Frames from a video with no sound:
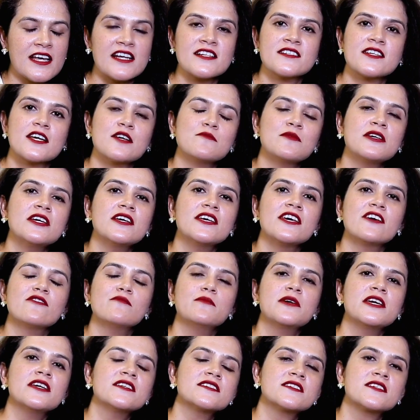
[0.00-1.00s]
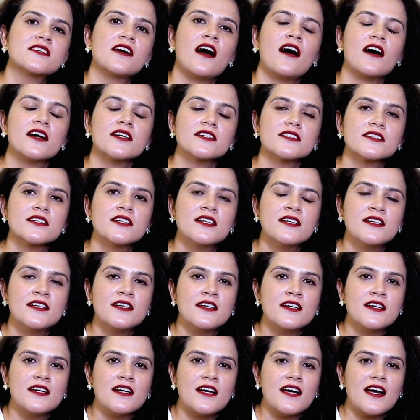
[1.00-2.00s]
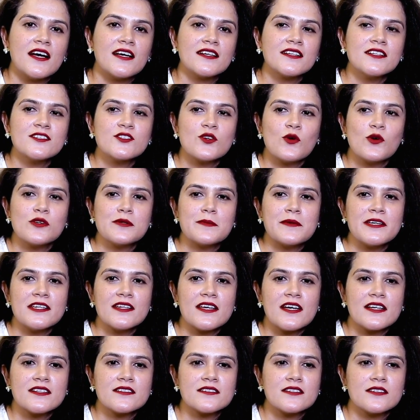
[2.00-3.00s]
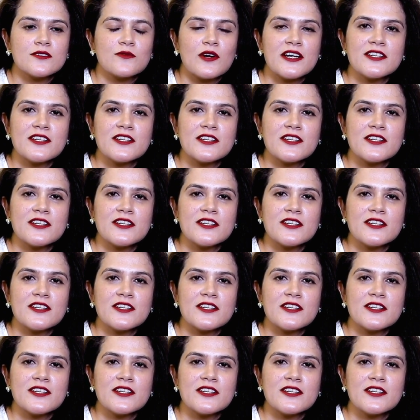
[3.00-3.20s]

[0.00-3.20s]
that time he gave me his card, and he told me that,